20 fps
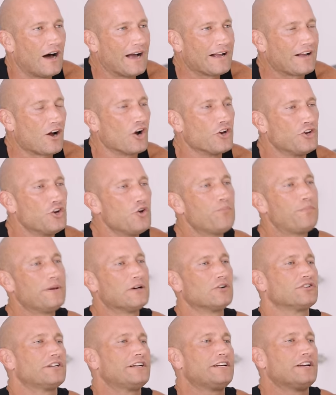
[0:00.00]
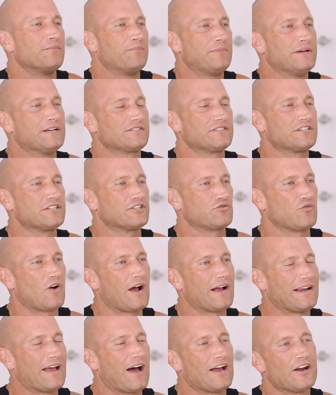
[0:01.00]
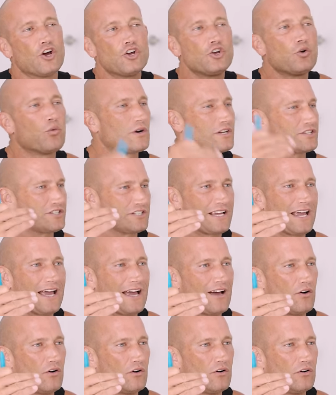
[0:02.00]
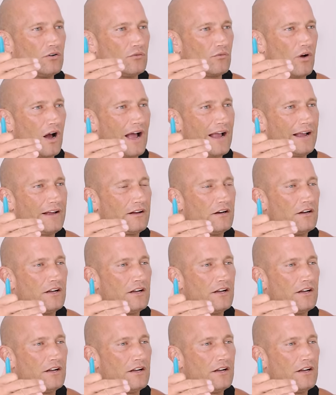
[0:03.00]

Like, are you building a business right now? I know you want to scale, right?